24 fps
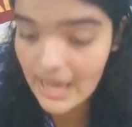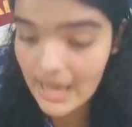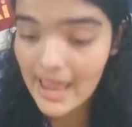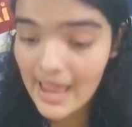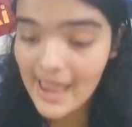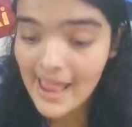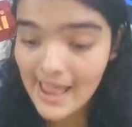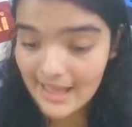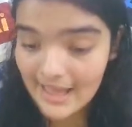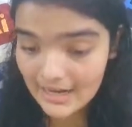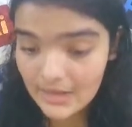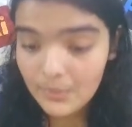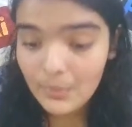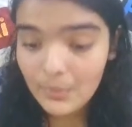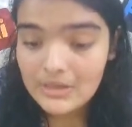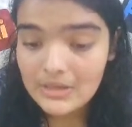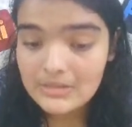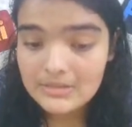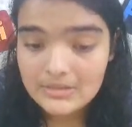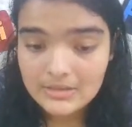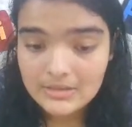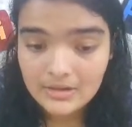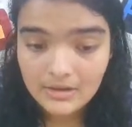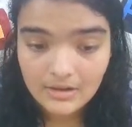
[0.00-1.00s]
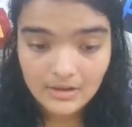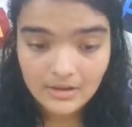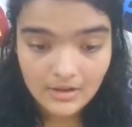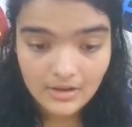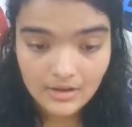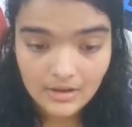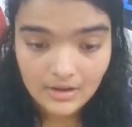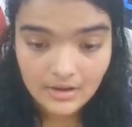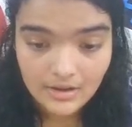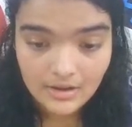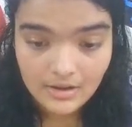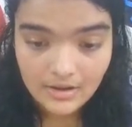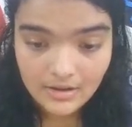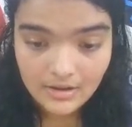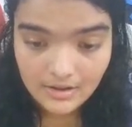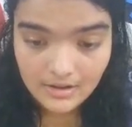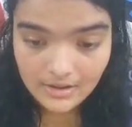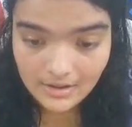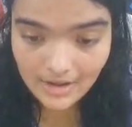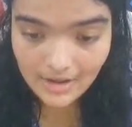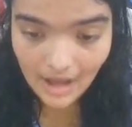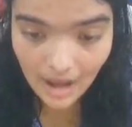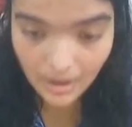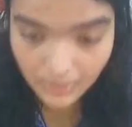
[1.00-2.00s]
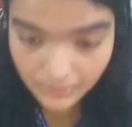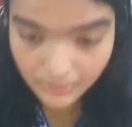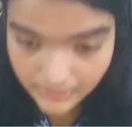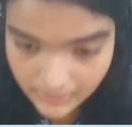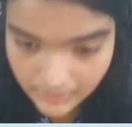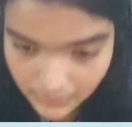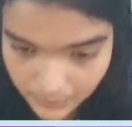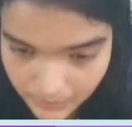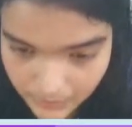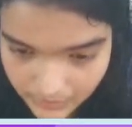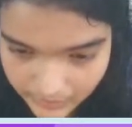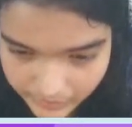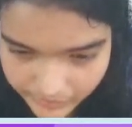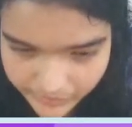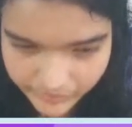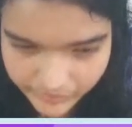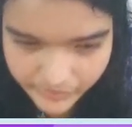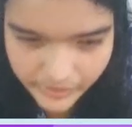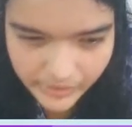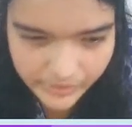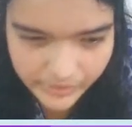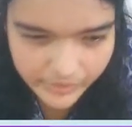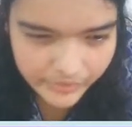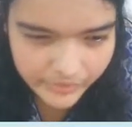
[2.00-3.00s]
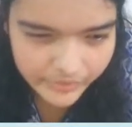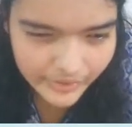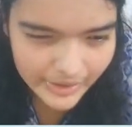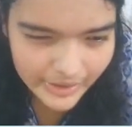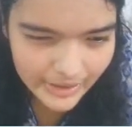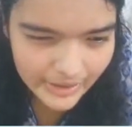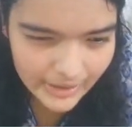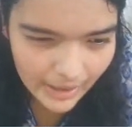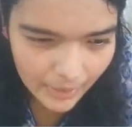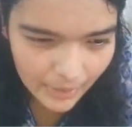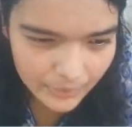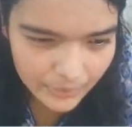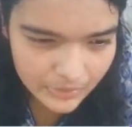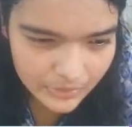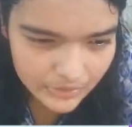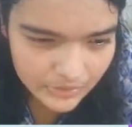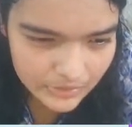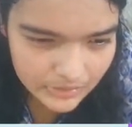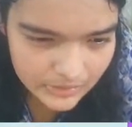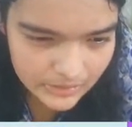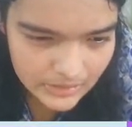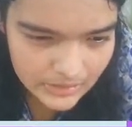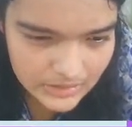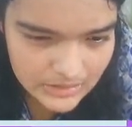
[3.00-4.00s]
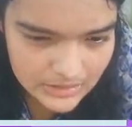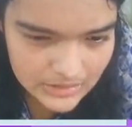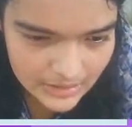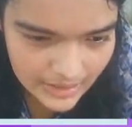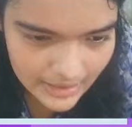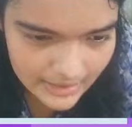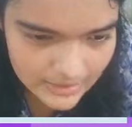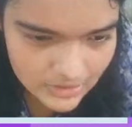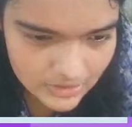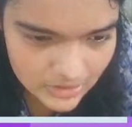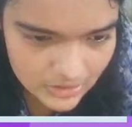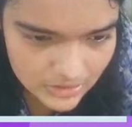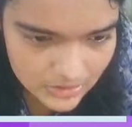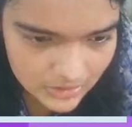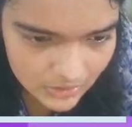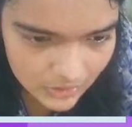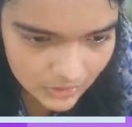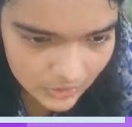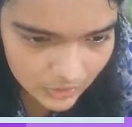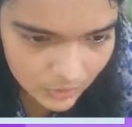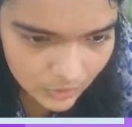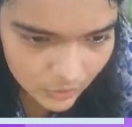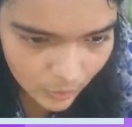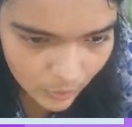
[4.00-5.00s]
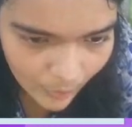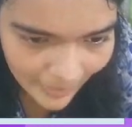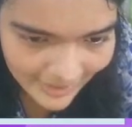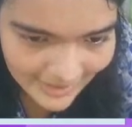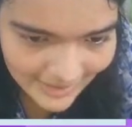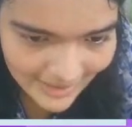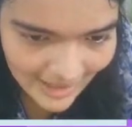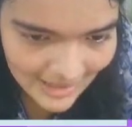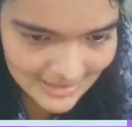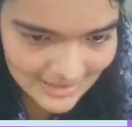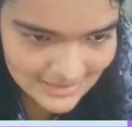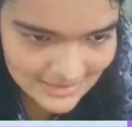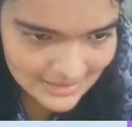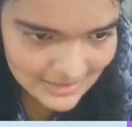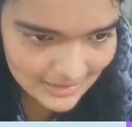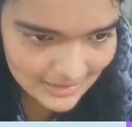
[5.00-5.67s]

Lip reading: Anyways, now that we've figured out this, let's just do one last